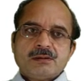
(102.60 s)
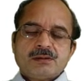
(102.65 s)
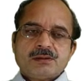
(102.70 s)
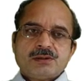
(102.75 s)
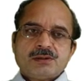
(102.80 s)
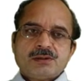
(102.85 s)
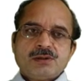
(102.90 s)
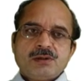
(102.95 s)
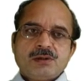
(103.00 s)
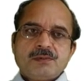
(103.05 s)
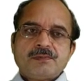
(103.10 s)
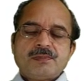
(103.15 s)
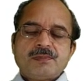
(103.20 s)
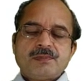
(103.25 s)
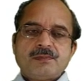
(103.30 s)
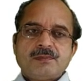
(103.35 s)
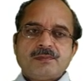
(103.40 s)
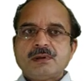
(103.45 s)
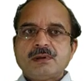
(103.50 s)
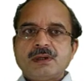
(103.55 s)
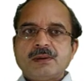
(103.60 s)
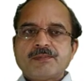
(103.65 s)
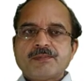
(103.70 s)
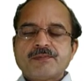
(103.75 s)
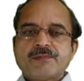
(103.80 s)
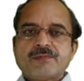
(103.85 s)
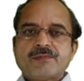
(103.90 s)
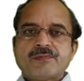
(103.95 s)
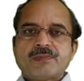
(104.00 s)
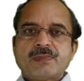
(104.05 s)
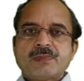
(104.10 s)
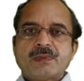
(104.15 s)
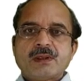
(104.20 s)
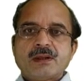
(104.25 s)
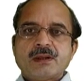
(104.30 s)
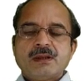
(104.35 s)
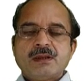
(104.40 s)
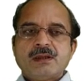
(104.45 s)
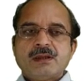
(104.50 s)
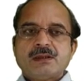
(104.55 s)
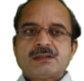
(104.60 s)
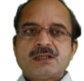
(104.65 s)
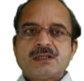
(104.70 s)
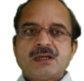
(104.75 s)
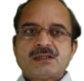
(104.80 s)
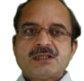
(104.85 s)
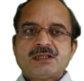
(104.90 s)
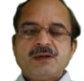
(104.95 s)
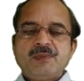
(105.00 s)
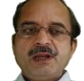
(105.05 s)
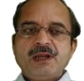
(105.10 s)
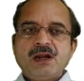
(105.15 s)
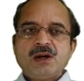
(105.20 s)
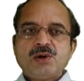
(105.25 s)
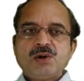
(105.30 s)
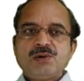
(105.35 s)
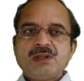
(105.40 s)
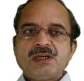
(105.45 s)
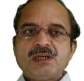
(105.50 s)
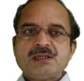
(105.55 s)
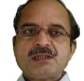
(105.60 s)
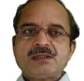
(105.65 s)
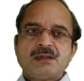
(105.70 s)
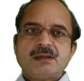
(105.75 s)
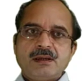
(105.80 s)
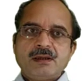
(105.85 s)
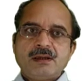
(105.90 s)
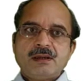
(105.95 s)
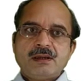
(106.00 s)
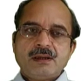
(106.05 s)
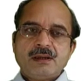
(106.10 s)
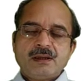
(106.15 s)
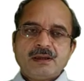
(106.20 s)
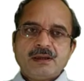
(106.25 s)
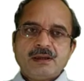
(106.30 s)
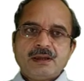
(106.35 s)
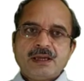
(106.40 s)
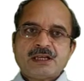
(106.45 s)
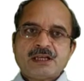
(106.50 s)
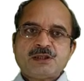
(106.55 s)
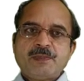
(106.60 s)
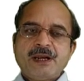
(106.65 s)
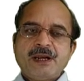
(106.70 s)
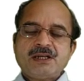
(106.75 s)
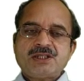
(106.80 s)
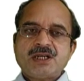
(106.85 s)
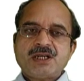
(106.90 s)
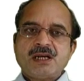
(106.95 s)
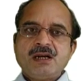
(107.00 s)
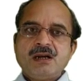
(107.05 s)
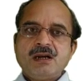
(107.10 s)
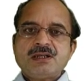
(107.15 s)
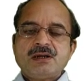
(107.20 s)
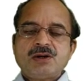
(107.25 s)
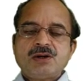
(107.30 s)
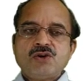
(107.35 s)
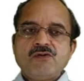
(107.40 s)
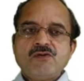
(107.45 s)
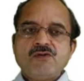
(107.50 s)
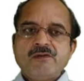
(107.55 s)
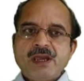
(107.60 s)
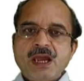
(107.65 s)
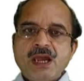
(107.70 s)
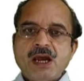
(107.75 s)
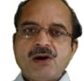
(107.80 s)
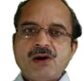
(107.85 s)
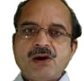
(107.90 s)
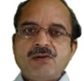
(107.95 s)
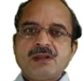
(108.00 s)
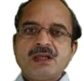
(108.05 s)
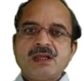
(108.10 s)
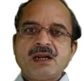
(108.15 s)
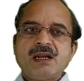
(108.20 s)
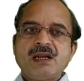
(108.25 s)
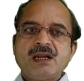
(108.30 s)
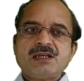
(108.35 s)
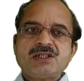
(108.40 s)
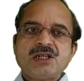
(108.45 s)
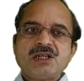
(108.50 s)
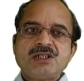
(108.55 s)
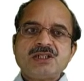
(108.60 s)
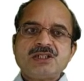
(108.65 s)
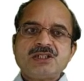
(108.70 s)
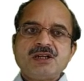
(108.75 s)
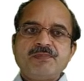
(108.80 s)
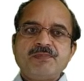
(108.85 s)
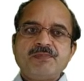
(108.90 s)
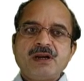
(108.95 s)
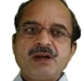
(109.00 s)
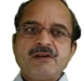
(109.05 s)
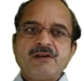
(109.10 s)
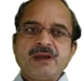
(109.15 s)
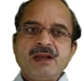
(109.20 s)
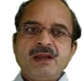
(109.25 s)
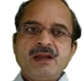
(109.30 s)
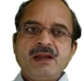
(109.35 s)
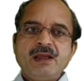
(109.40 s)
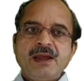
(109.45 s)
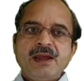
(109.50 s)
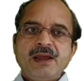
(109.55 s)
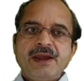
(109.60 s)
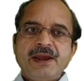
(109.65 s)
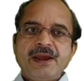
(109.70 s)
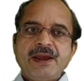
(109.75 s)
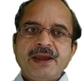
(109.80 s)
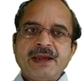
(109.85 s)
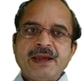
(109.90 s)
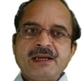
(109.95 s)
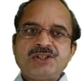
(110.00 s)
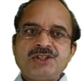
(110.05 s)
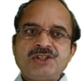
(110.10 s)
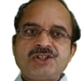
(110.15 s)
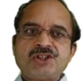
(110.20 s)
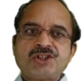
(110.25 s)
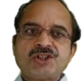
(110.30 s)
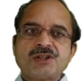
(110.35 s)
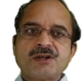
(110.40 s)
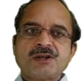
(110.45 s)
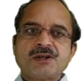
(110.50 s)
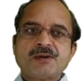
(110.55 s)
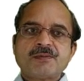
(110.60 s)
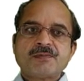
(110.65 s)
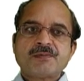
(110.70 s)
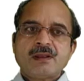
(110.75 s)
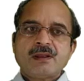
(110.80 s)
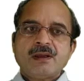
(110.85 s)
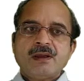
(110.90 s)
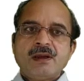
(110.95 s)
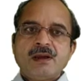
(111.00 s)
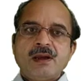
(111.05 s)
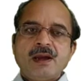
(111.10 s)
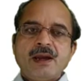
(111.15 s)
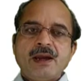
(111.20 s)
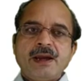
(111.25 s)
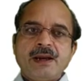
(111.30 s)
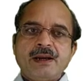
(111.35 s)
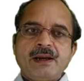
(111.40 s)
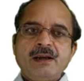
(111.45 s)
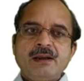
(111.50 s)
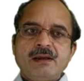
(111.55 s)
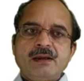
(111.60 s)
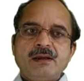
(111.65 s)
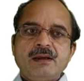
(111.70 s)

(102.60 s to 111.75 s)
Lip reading: So similar to this expression, do we have the relationship between H and